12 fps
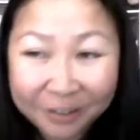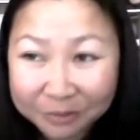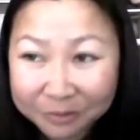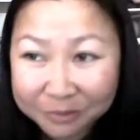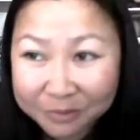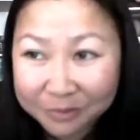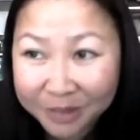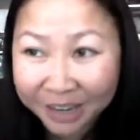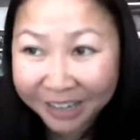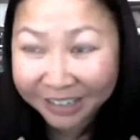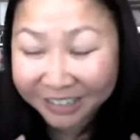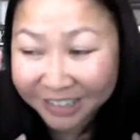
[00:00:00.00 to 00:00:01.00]

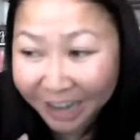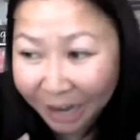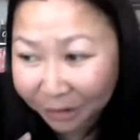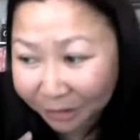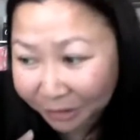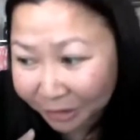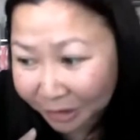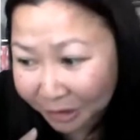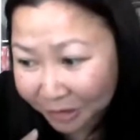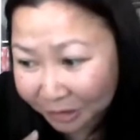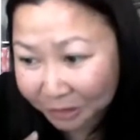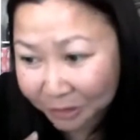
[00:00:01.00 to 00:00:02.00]
My entire
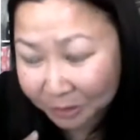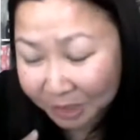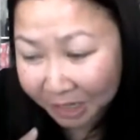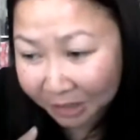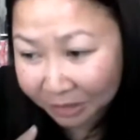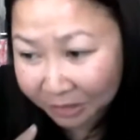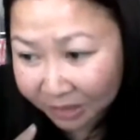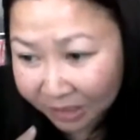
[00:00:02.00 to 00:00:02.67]
YouTube channel